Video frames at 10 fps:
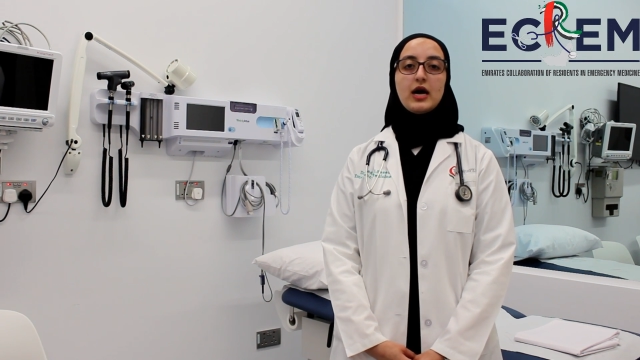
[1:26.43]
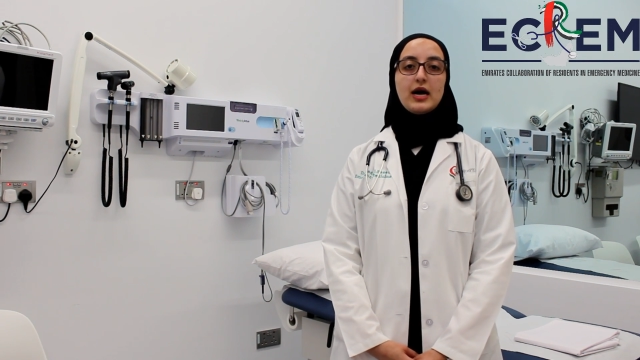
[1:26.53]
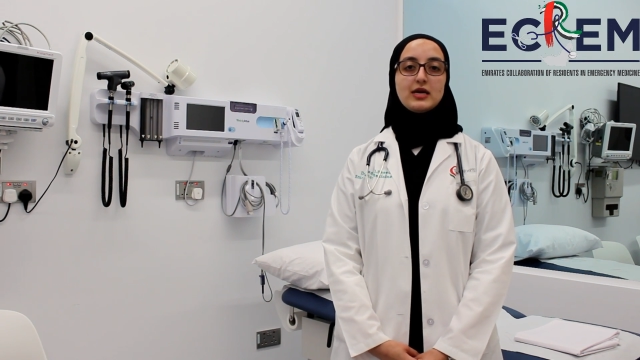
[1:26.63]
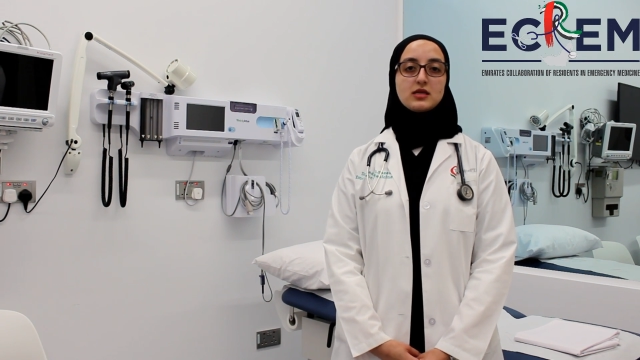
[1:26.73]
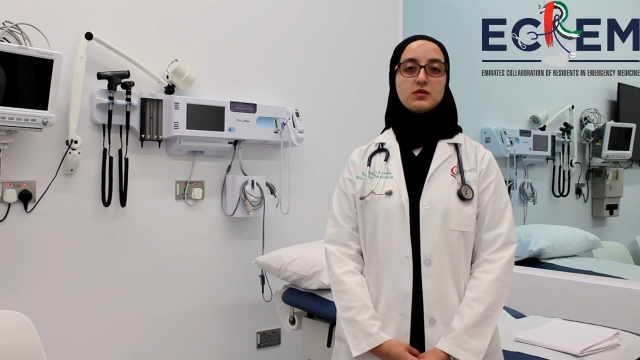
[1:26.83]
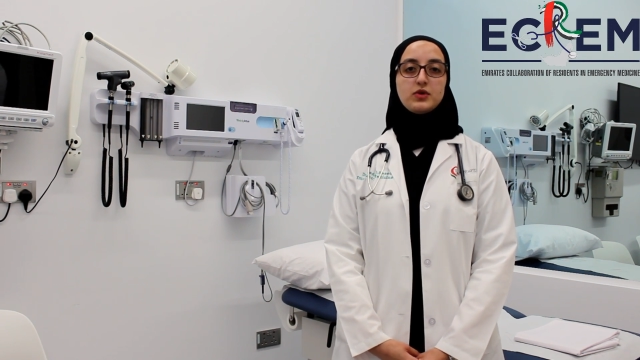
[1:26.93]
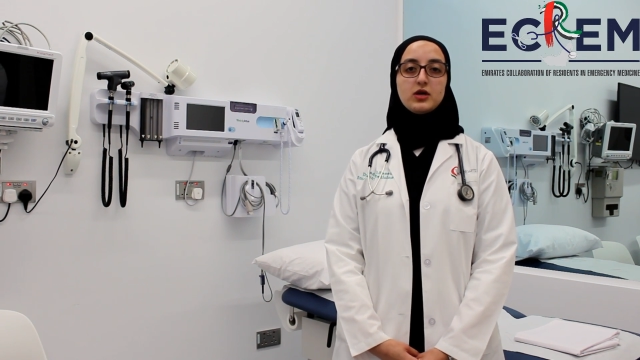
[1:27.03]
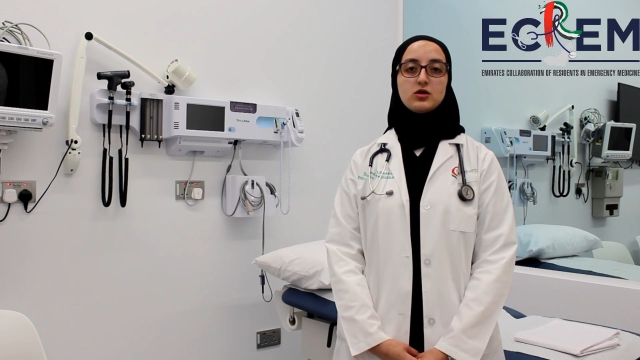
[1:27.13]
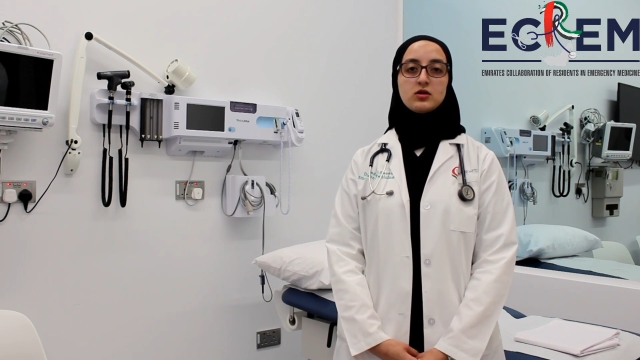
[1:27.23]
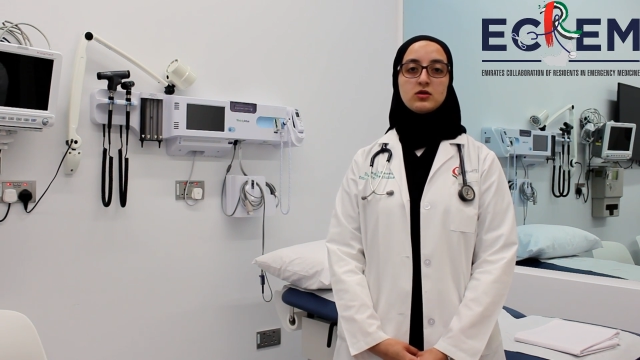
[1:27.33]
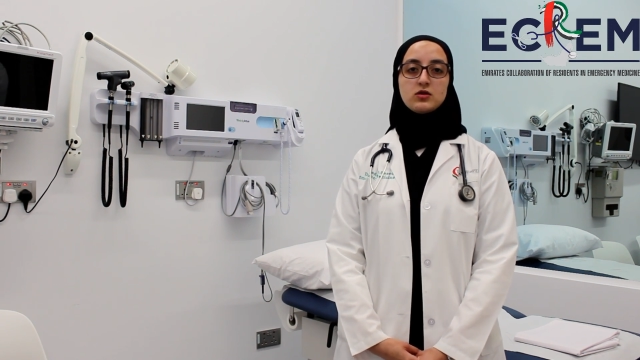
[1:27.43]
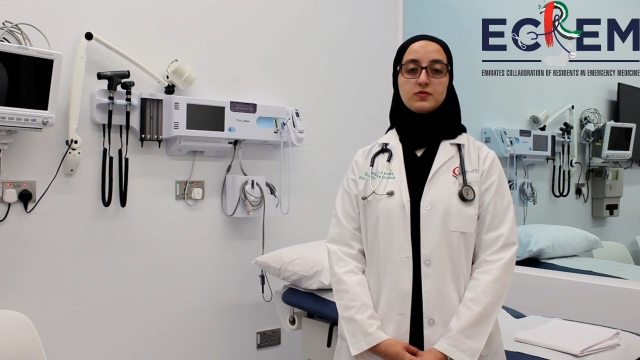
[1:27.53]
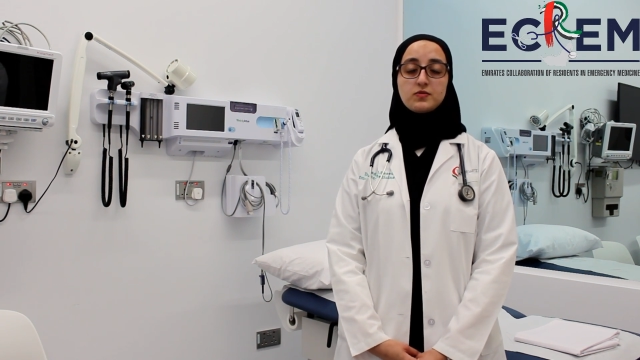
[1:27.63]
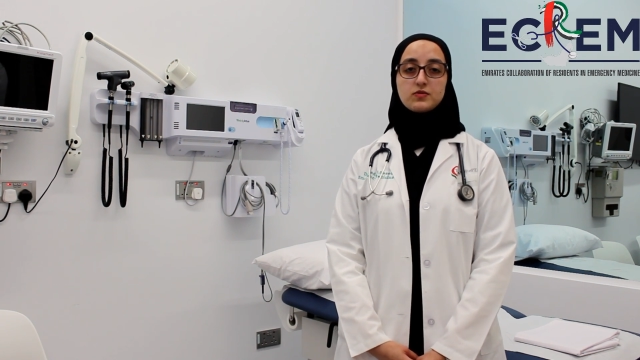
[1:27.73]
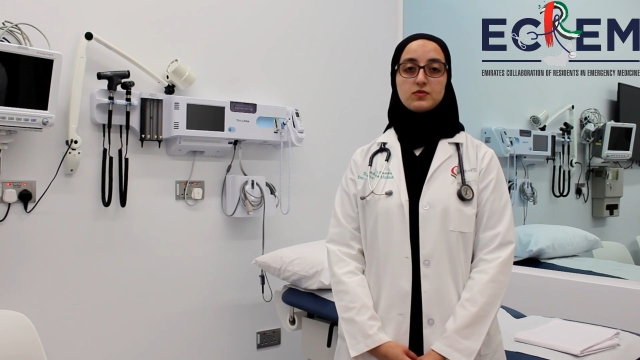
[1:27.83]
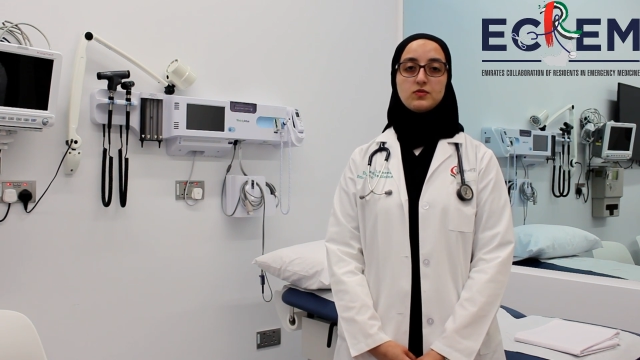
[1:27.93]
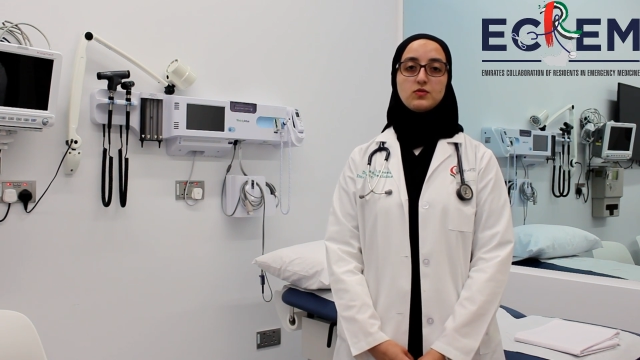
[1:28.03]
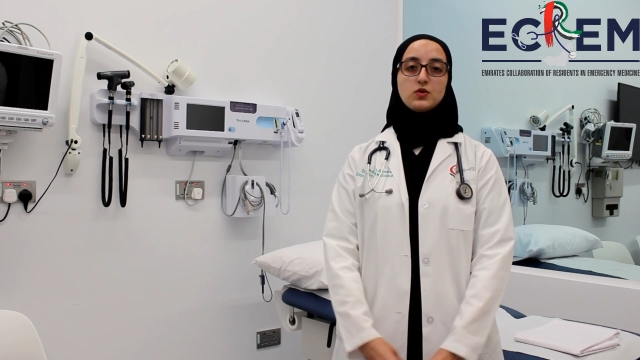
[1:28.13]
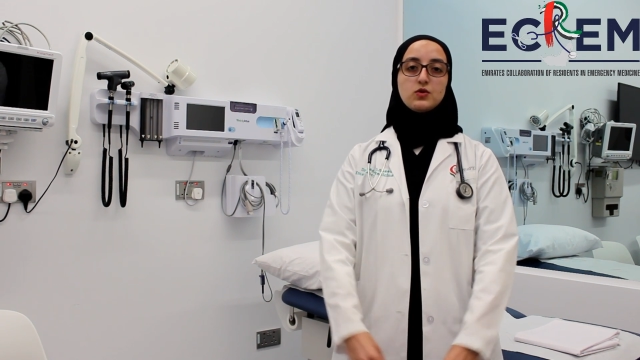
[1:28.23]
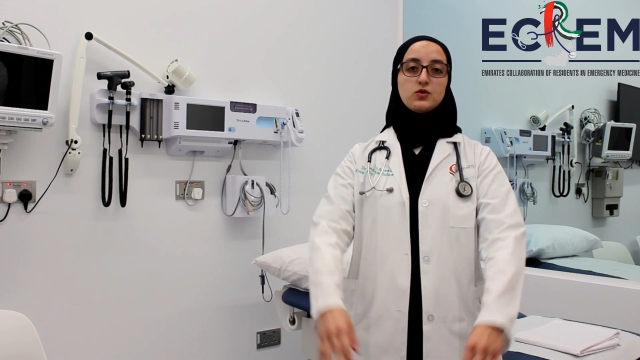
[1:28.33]
Ask the patient
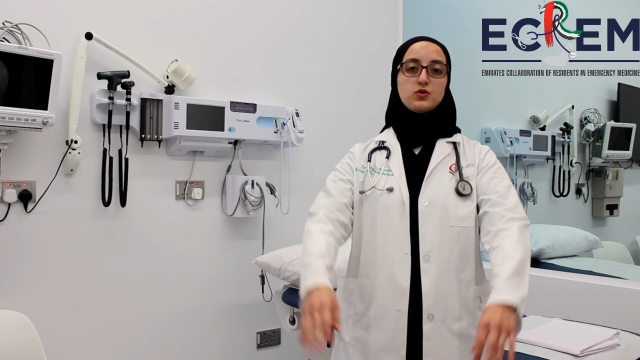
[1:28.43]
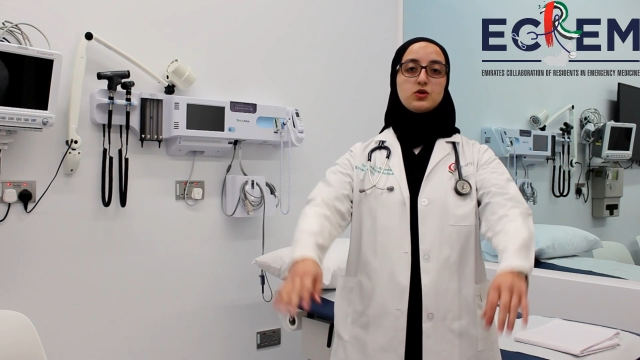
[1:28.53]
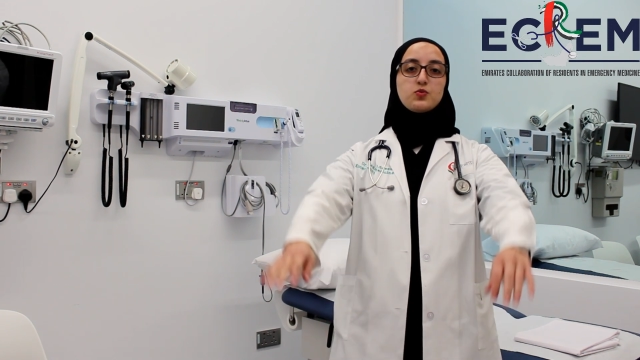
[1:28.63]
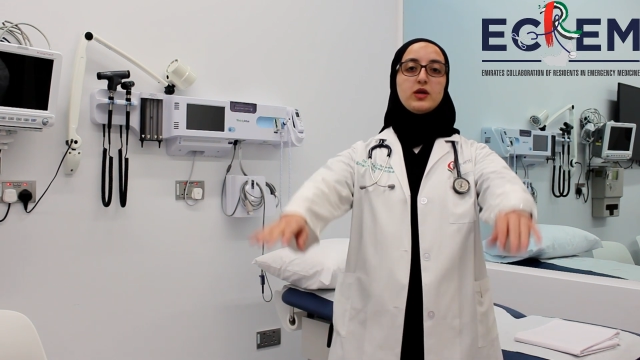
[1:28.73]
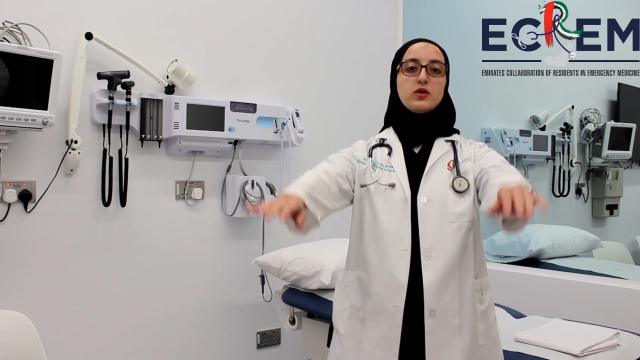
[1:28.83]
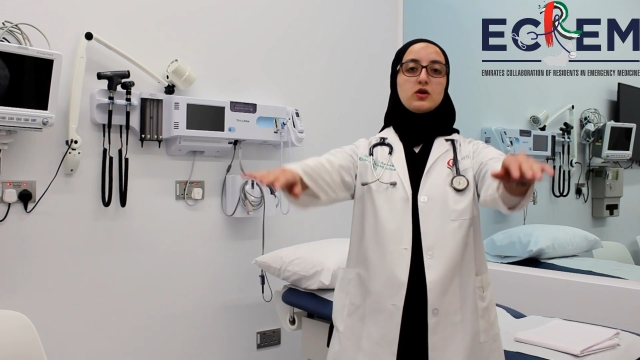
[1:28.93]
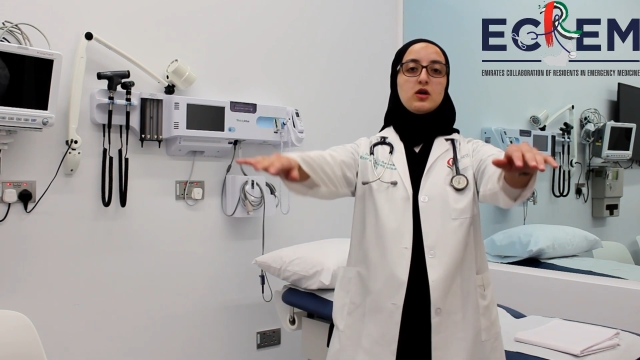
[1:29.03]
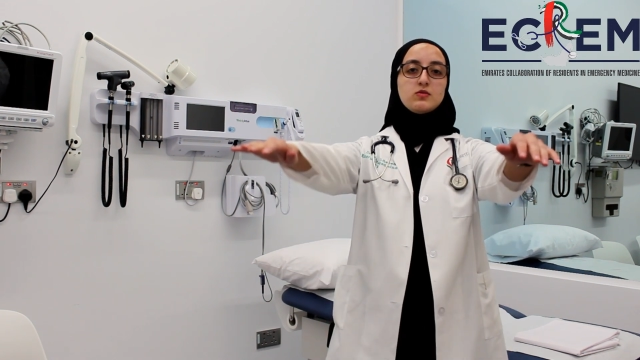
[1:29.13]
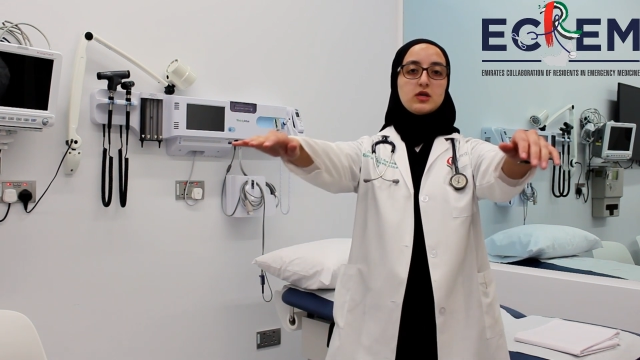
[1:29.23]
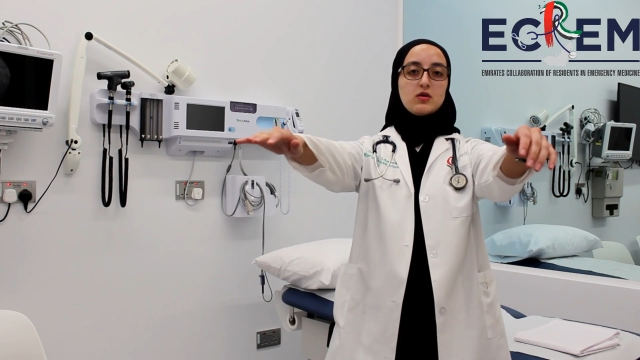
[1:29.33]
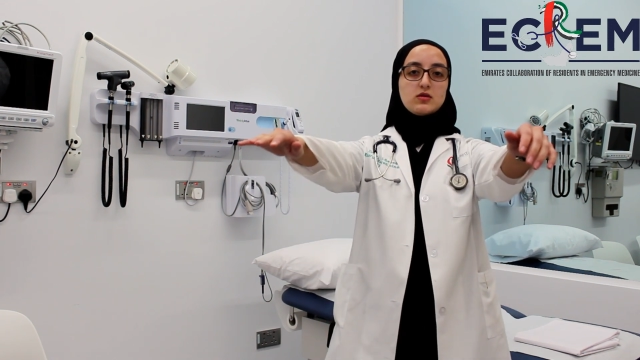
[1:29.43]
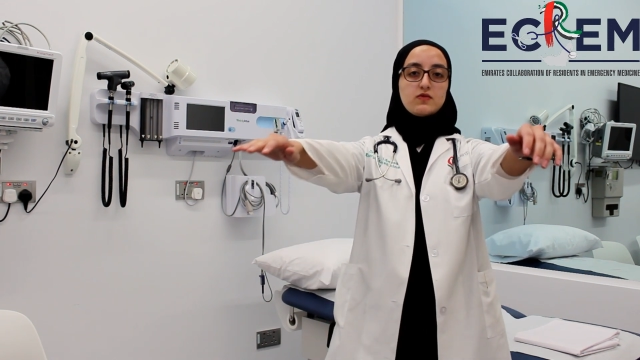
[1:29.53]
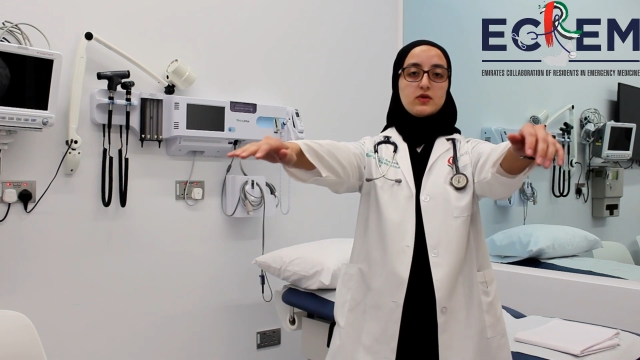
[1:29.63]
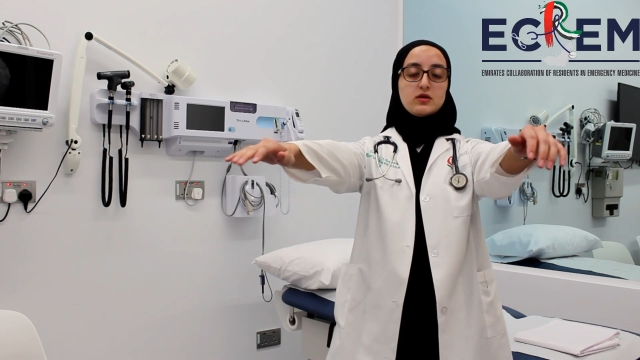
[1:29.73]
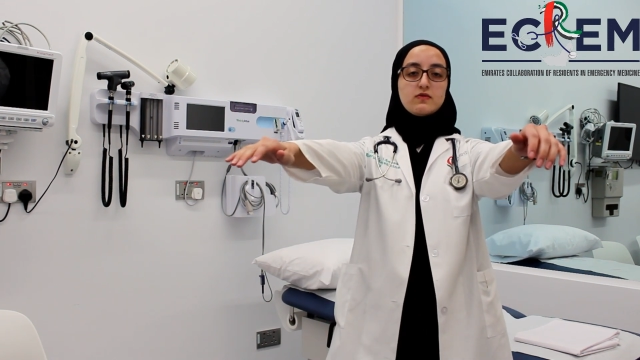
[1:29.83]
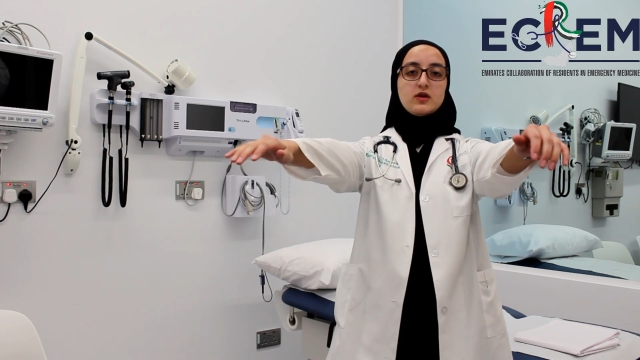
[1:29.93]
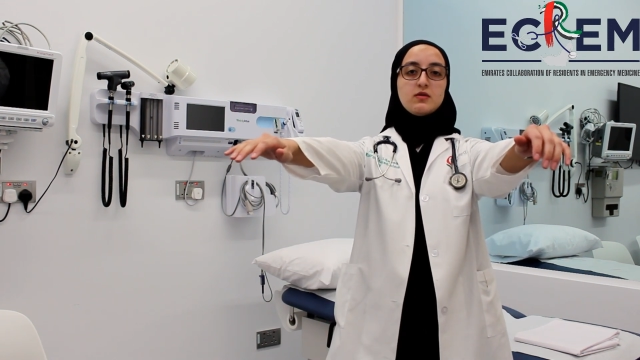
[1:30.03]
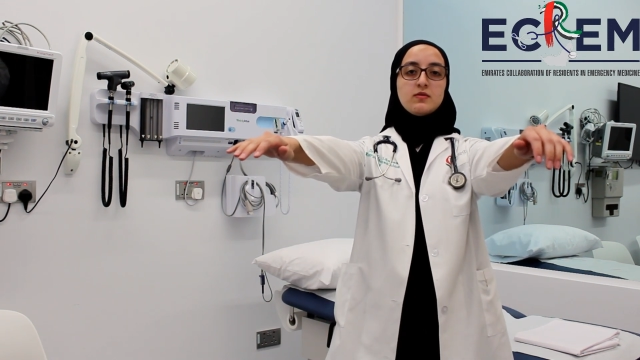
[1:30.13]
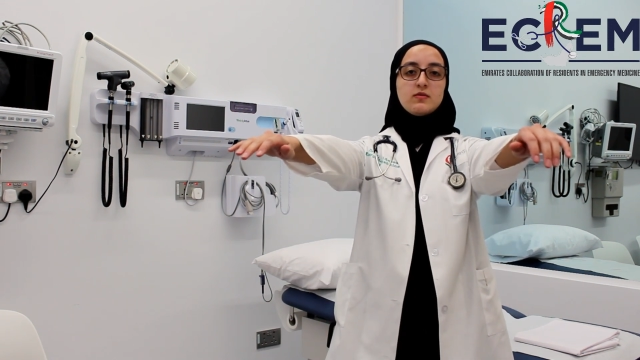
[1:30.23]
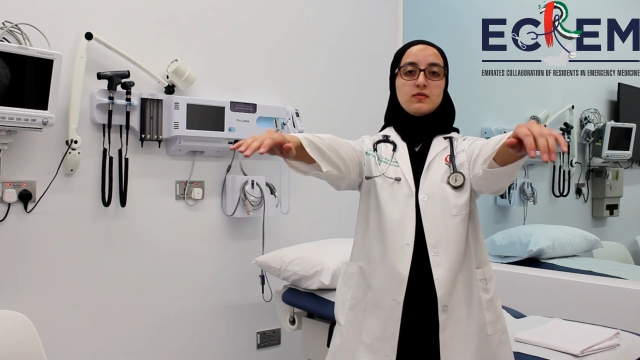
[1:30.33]
to spread their arms out in front of
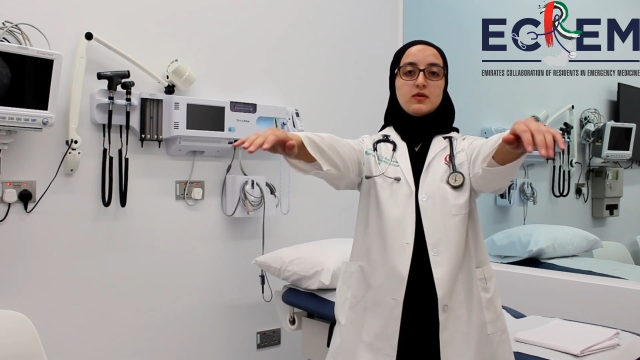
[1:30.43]
them